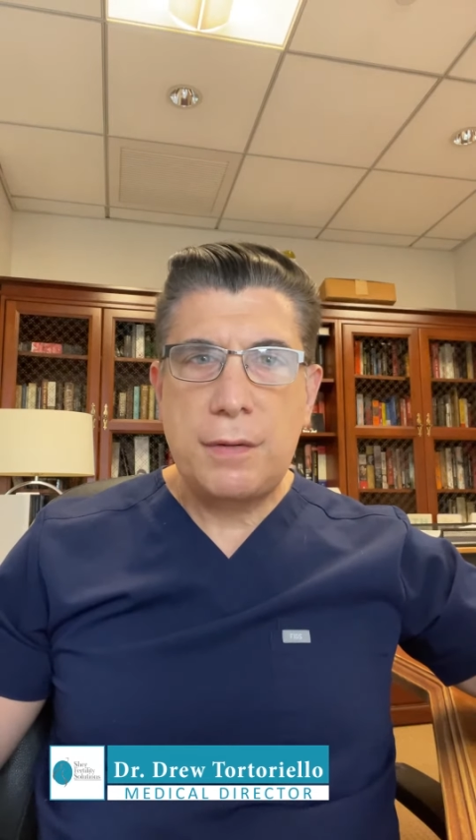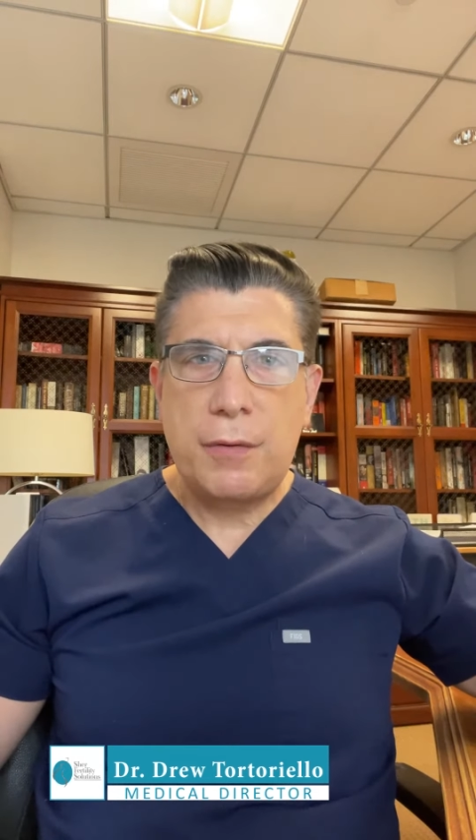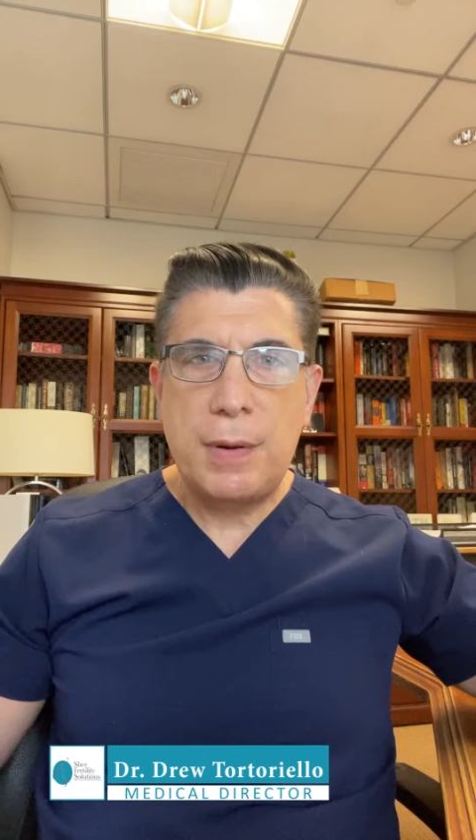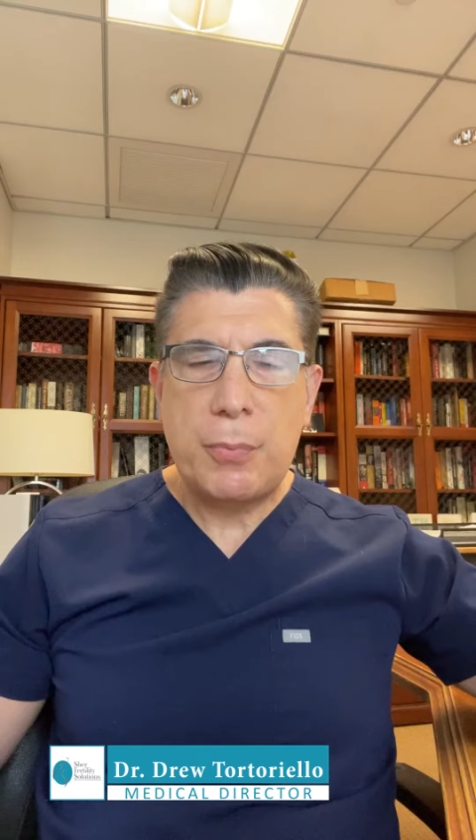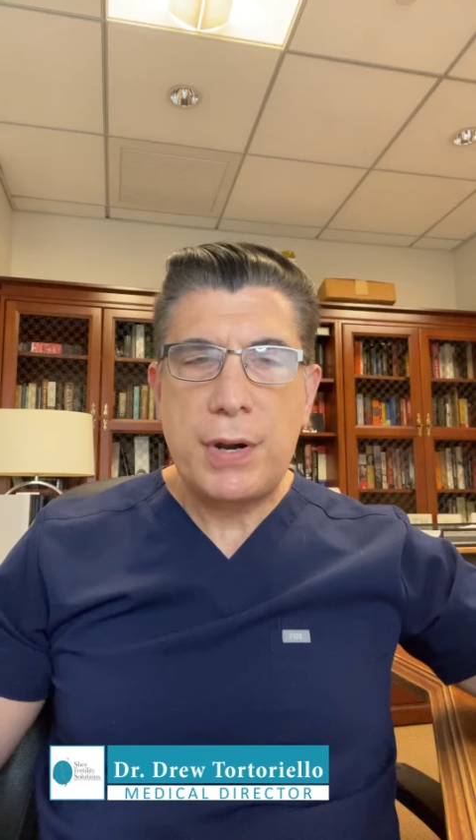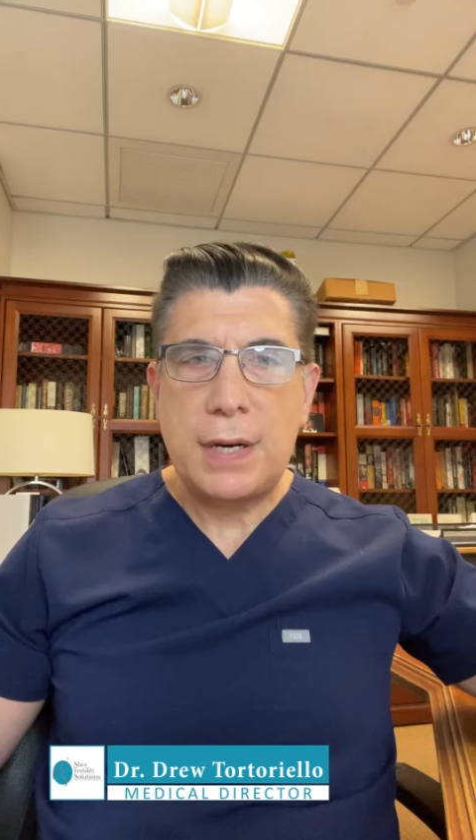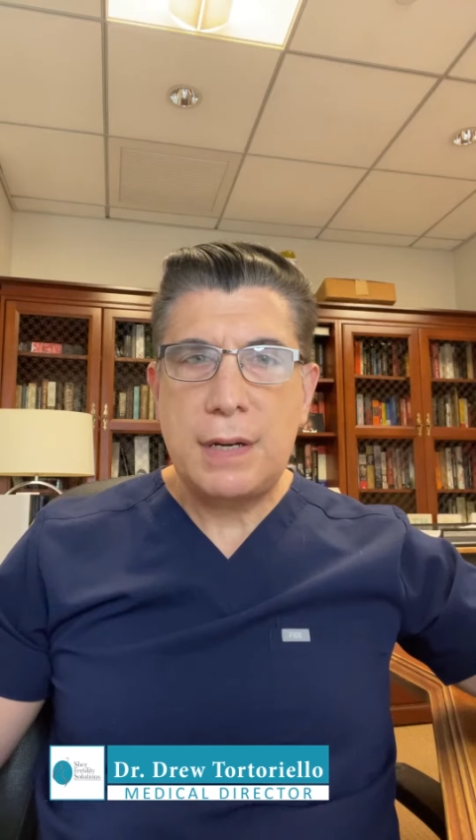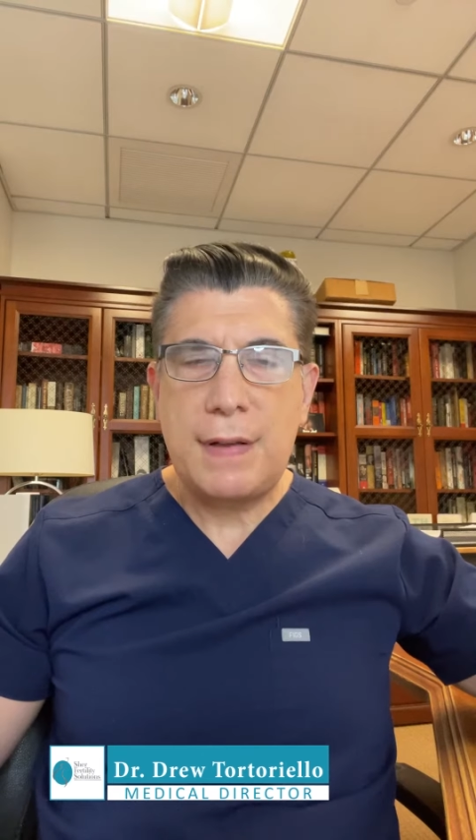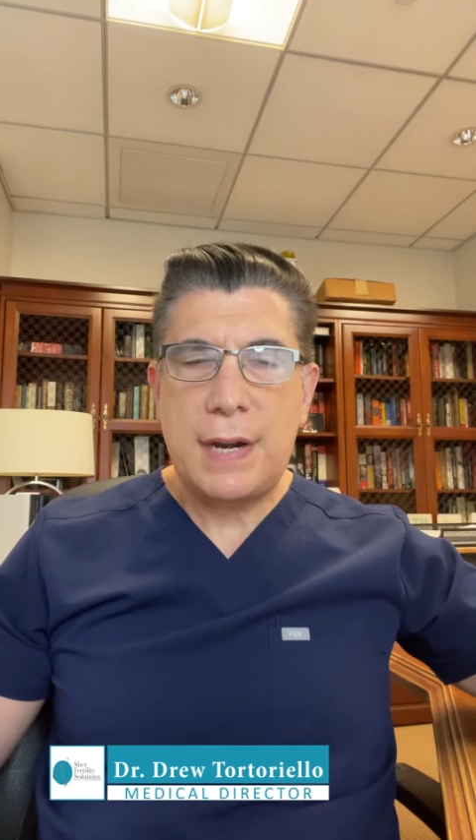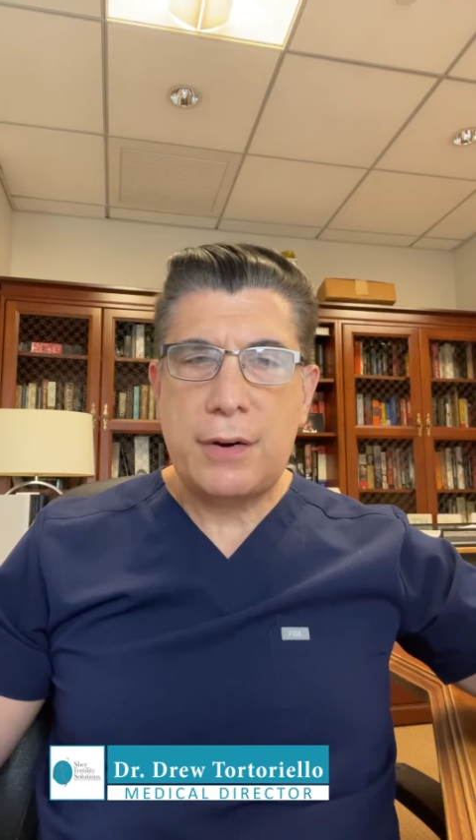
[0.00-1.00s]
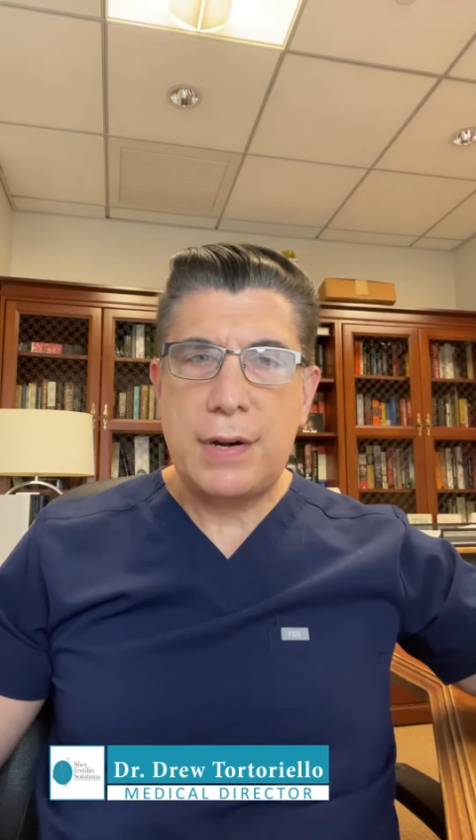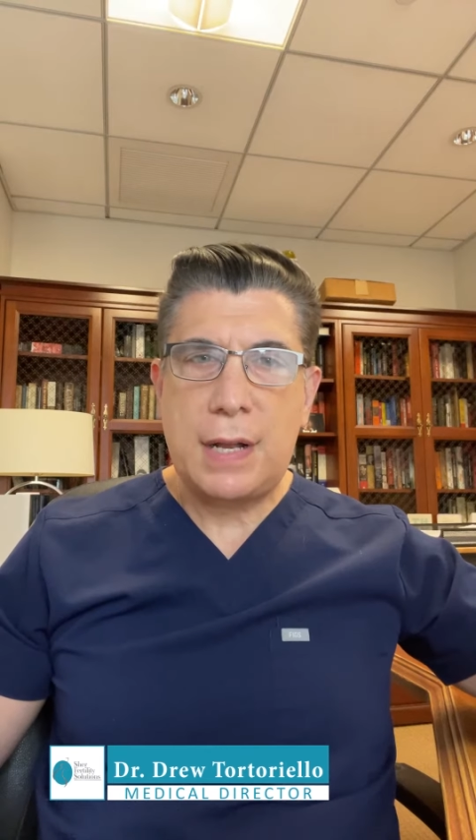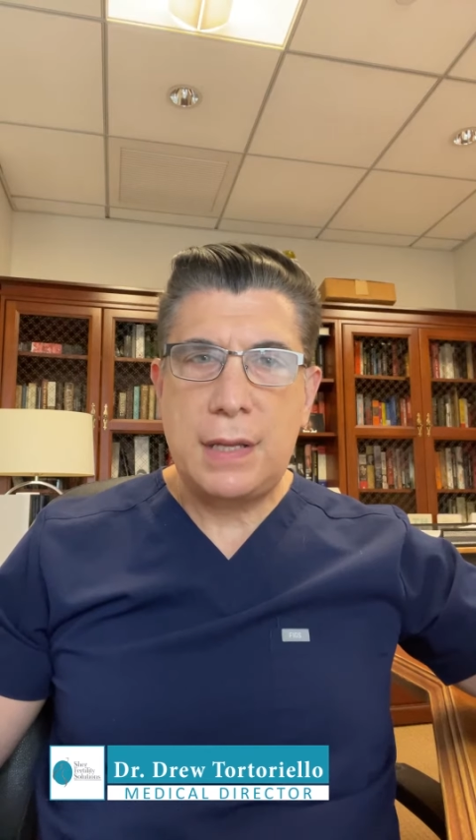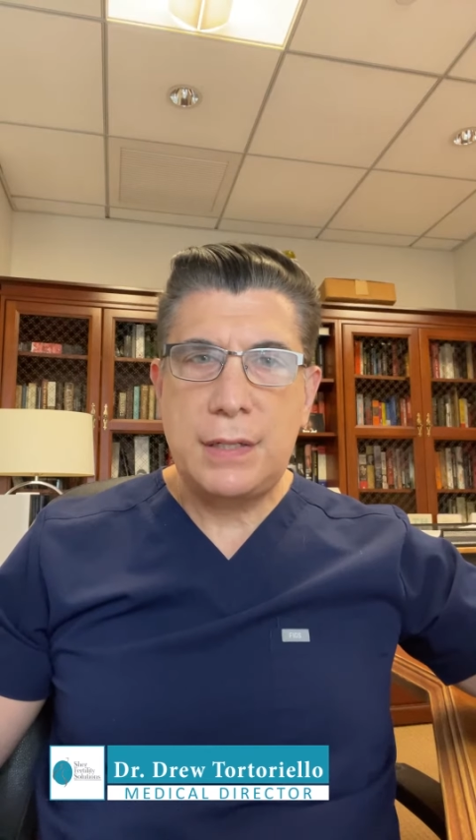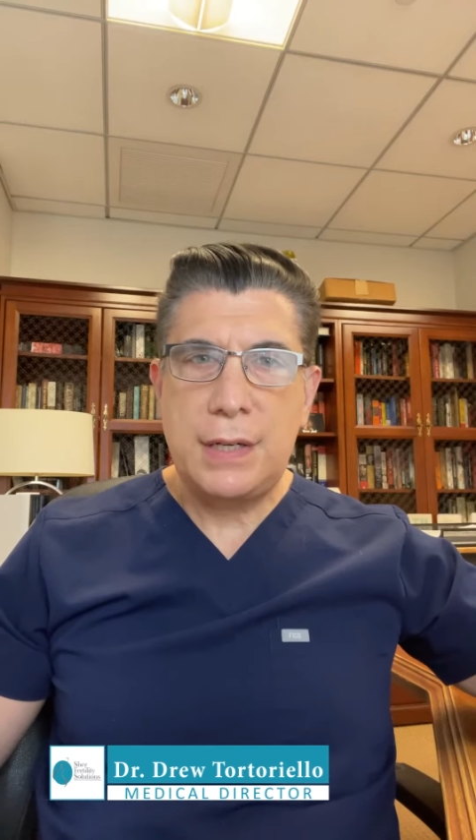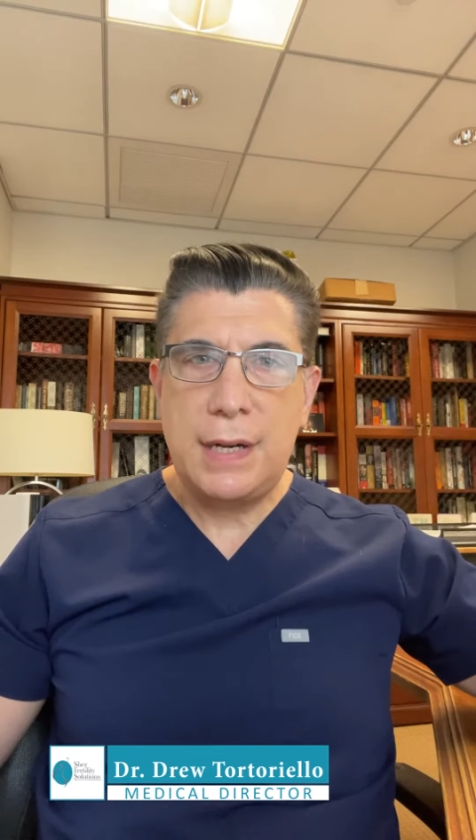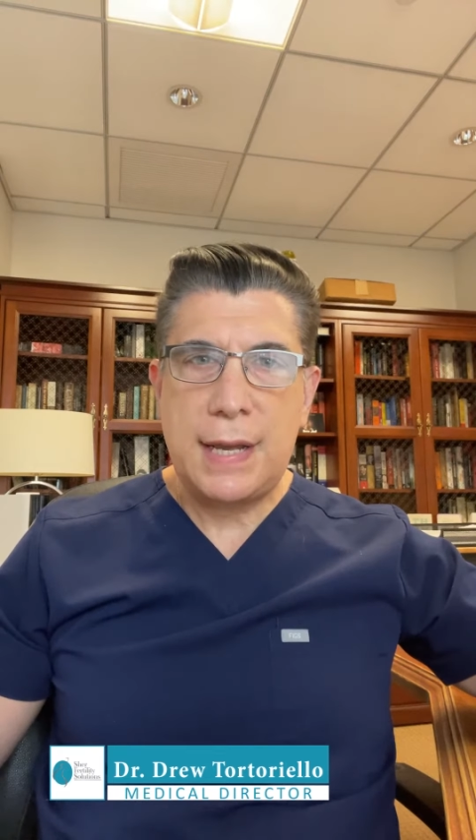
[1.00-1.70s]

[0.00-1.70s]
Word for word: of reproductive endocrinology